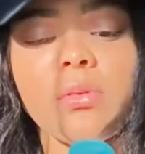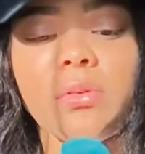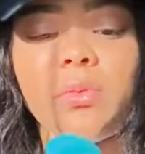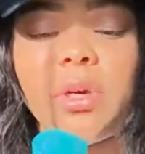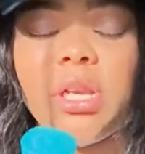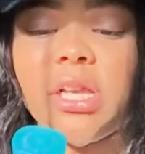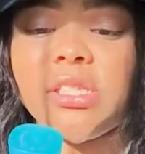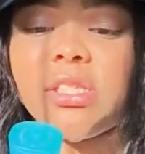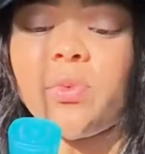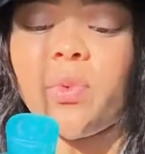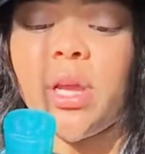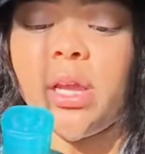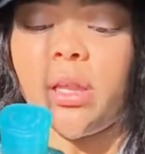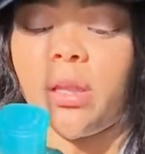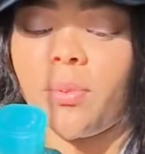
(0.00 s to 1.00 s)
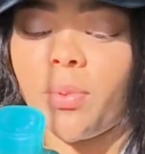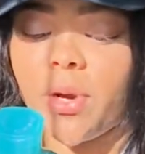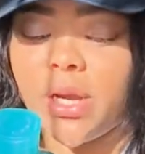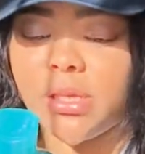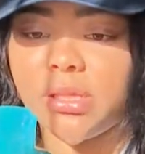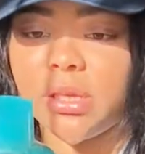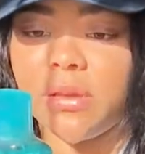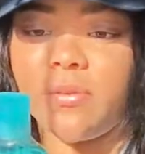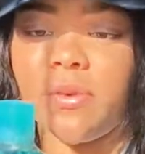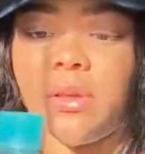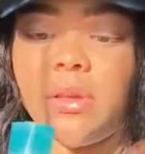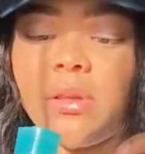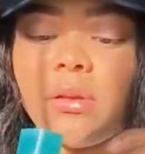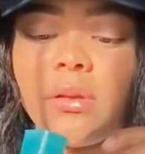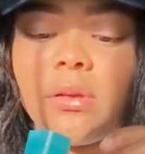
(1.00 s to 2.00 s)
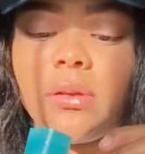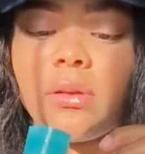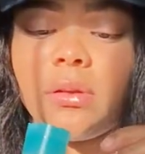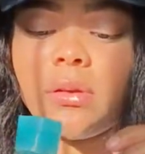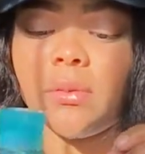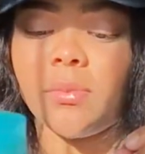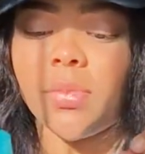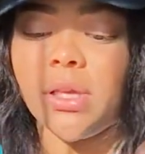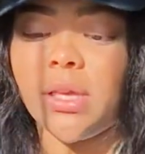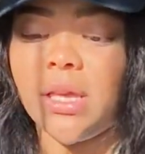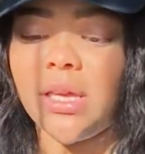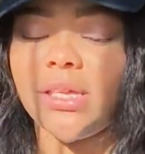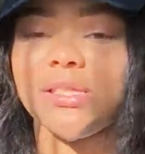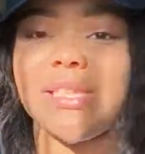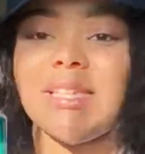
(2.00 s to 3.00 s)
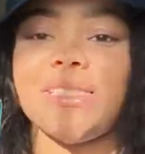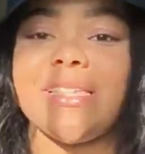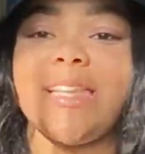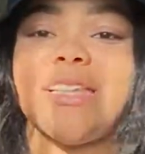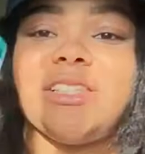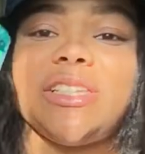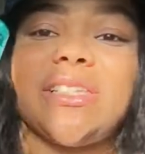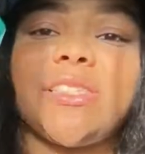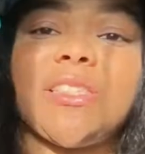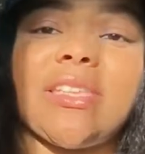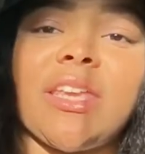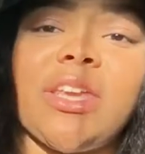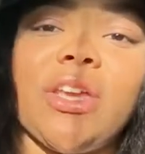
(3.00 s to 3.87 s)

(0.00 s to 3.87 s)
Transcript: well, that's the regular price of it. But yes, isn't it just